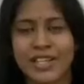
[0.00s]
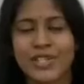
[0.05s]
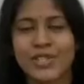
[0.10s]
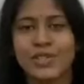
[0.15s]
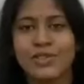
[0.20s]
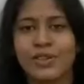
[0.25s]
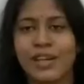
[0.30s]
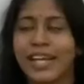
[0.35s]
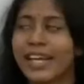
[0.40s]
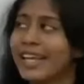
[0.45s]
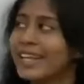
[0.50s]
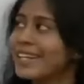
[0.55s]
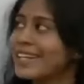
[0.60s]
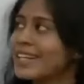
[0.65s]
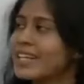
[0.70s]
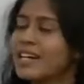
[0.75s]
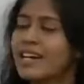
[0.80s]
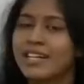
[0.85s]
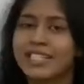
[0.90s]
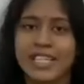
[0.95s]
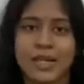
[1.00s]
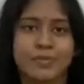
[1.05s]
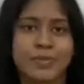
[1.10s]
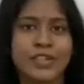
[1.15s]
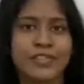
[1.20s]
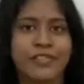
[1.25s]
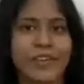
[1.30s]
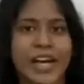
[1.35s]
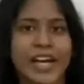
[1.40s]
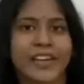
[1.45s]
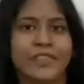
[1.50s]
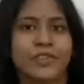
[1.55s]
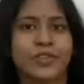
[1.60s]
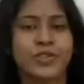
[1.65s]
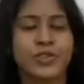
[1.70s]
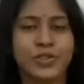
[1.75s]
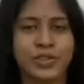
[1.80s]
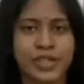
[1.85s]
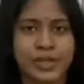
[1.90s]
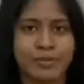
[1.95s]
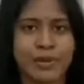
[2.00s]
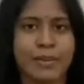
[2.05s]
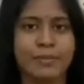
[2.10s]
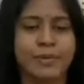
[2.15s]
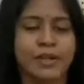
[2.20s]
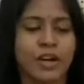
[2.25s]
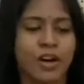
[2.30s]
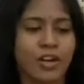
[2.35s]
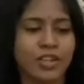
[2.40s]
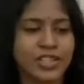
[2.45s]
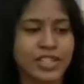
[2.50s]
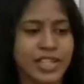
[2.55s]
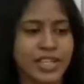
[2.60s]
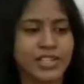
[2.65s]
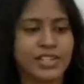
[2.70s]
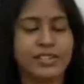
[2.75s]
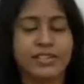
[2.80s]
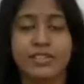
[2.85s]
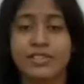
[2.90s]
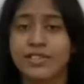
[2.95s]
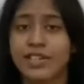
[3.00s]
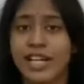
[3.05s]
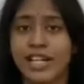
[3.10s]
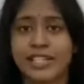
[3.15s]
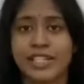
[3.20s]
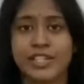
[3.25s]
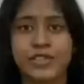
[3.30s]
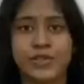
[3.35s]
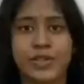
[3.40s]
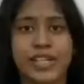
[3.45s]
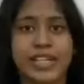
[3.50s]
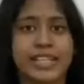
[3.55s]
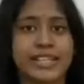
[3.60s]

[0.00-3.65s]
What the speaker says: So in chapter 5, you should remember oxidation is related to